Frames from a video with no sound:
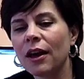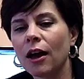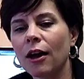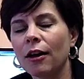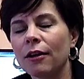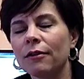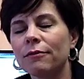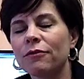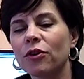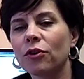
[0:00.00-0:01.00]

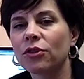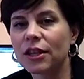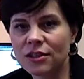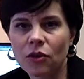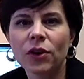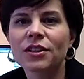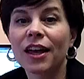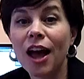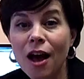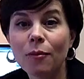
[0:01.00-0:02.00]
that's going to
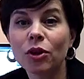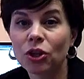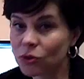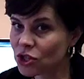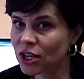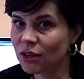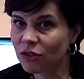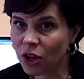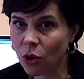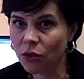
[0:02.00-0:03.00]
come when you achieve
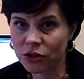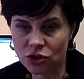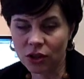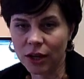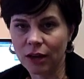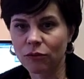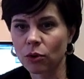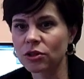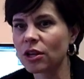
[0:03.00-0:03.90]
the goal that you're looking for.